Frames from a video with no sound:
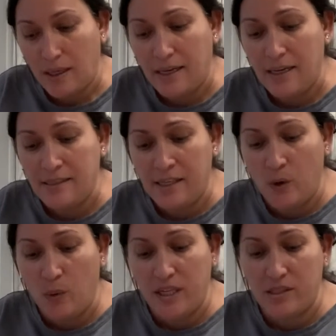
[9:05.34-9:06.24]
cutting it
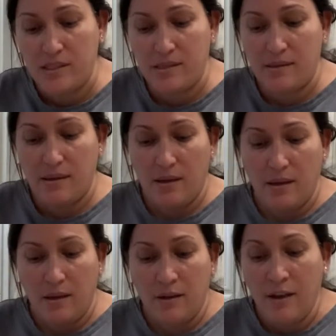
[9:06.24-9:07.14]
when it's
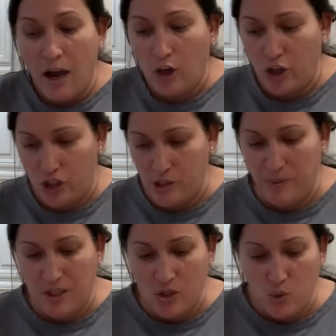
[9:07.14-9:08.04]
not cooked,
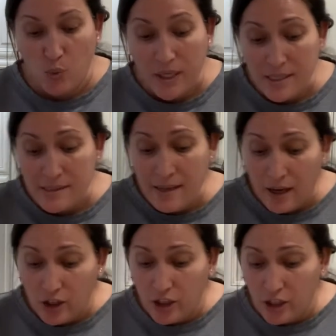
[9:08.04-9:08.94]
because when it's
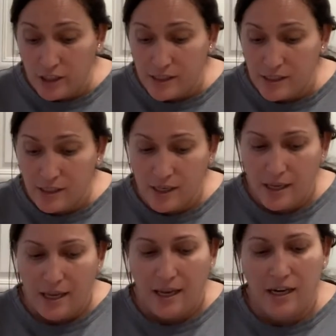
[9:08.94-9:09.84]
not cooked,
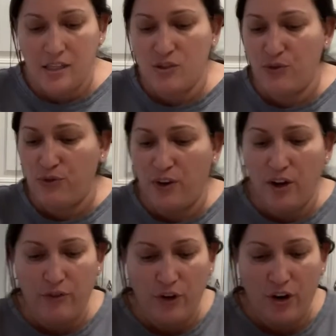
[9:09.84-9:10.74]
it is
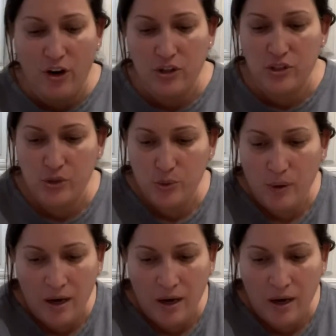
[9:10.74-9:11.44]
very, very hard to